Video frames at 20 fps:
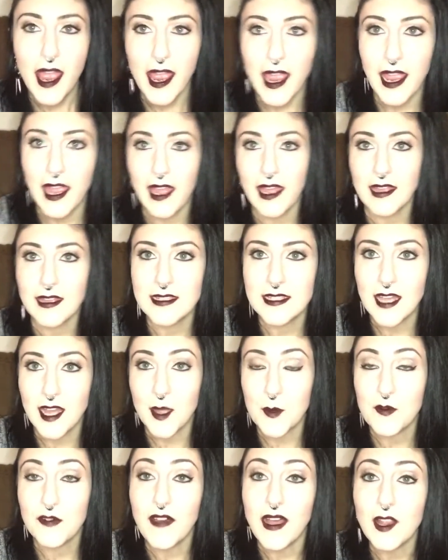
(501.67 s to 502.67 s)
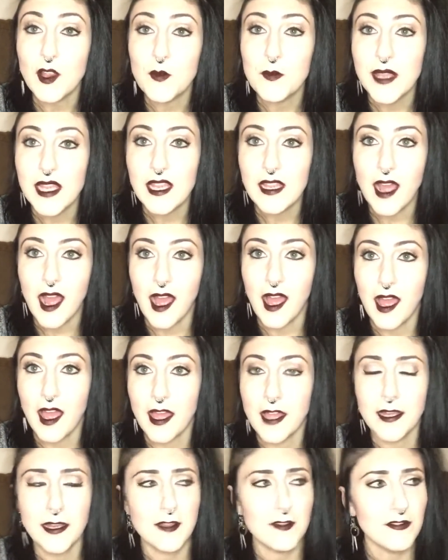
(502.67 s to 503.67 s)
and um, follow me
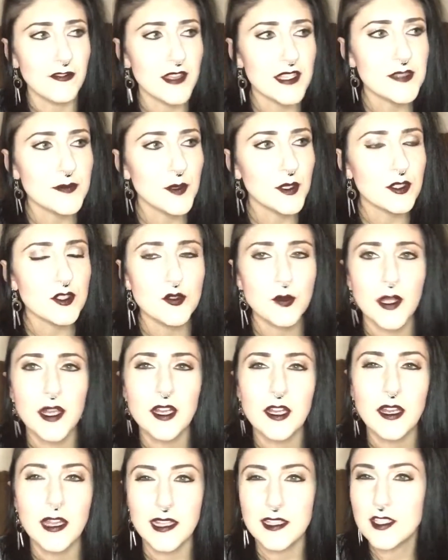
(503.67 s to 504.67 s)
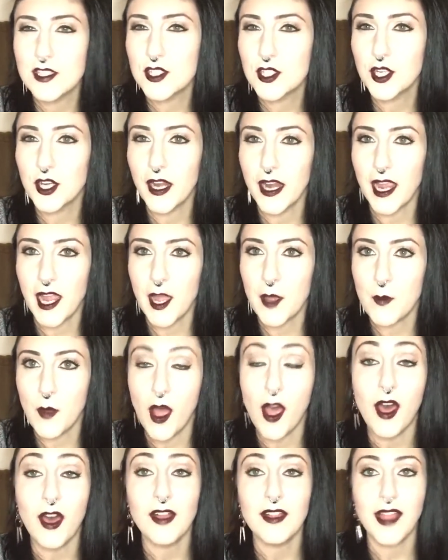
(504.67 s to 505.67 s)
on Facebook, Twitter, Instagram,
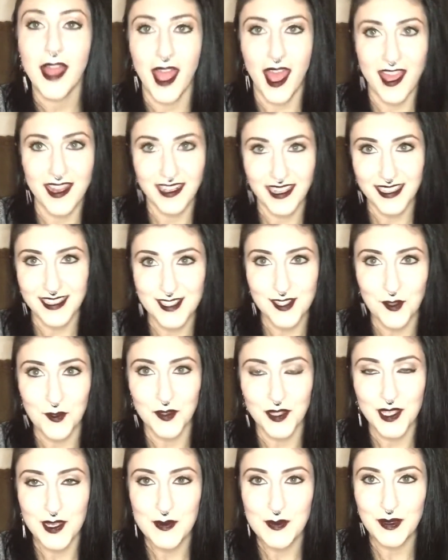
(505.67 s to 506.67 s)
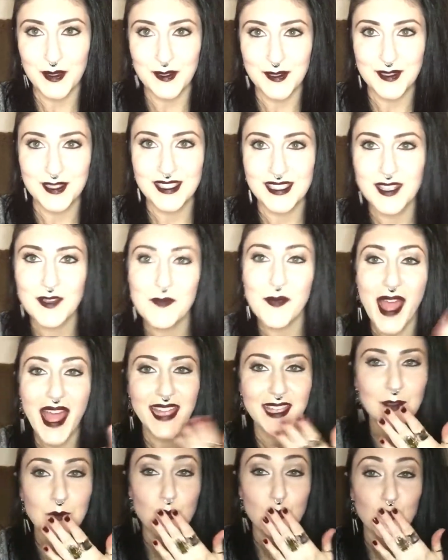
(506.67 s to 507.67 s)
all at It's Only a Bruise.
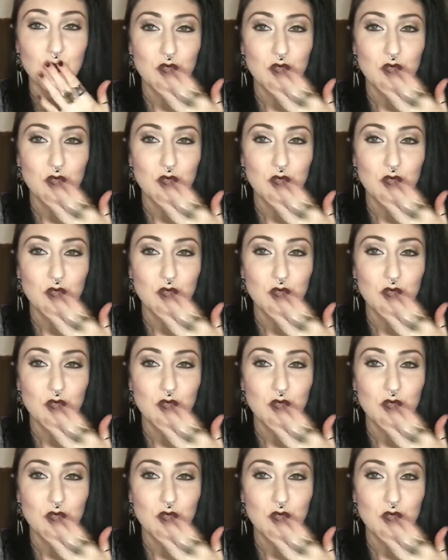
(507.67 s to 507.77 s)
Bye.